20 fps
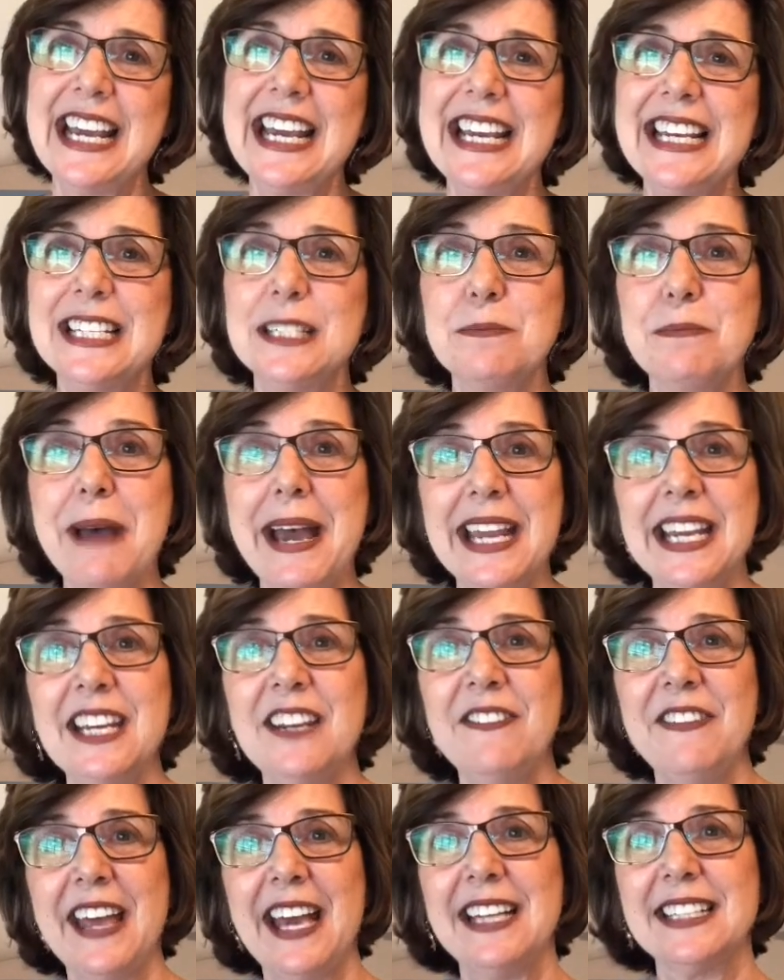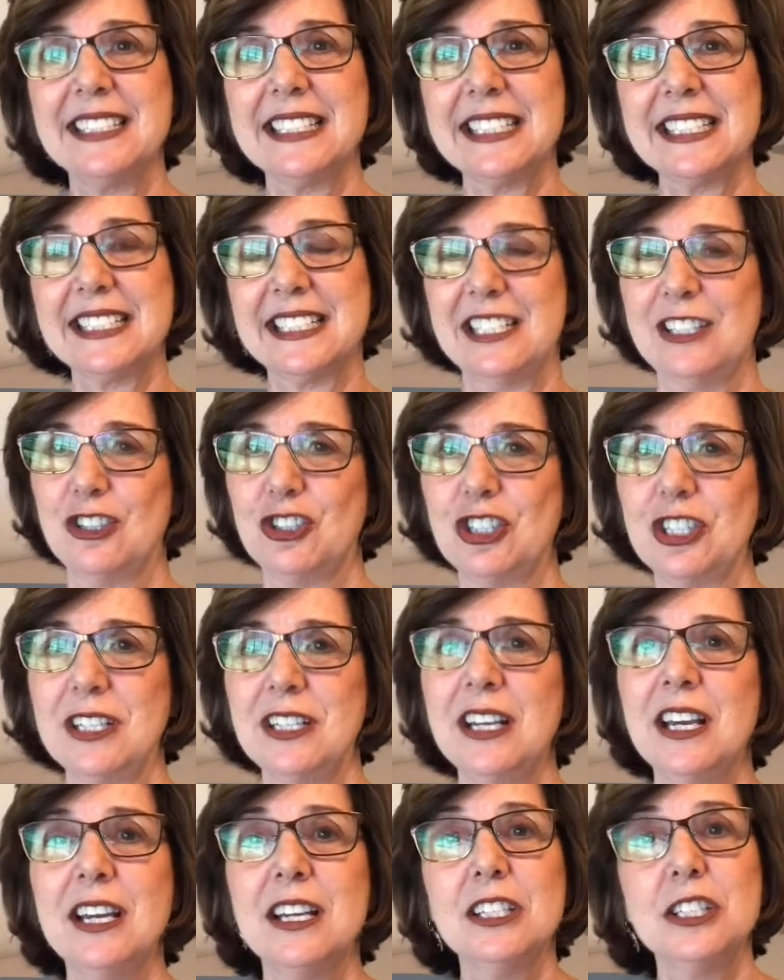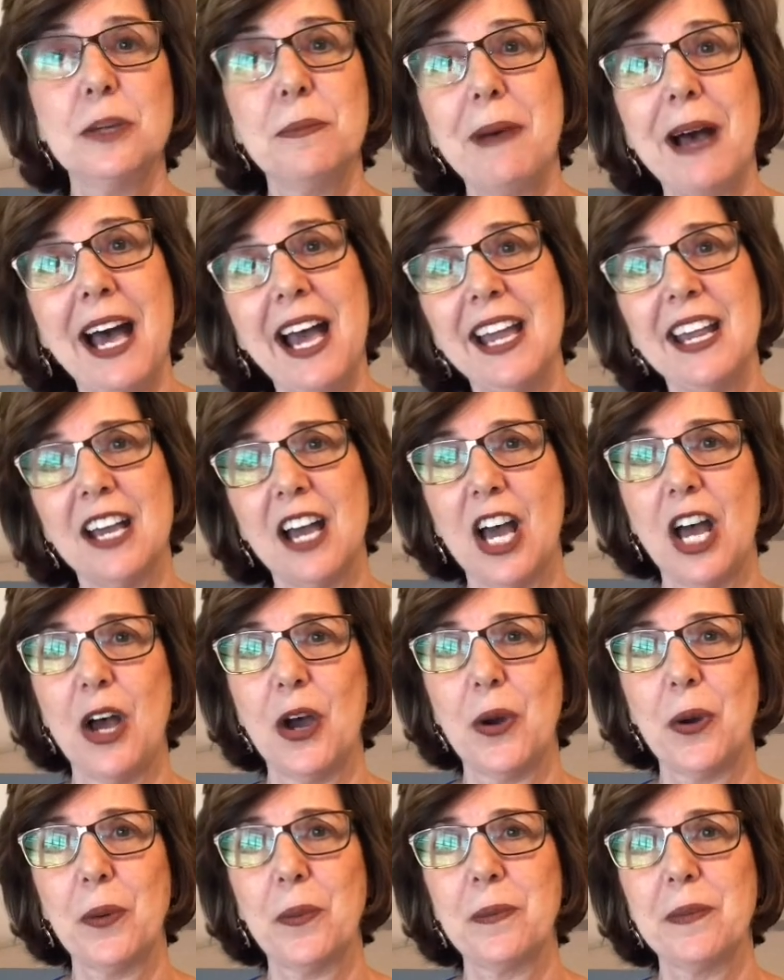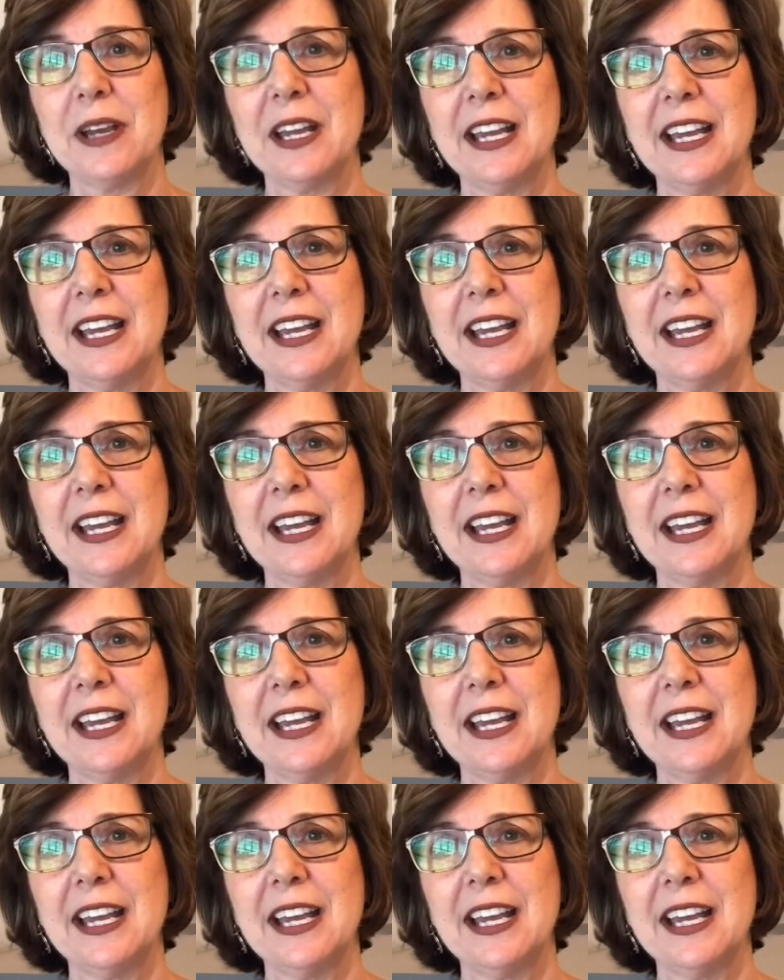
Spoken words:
is making that decision to buy a home.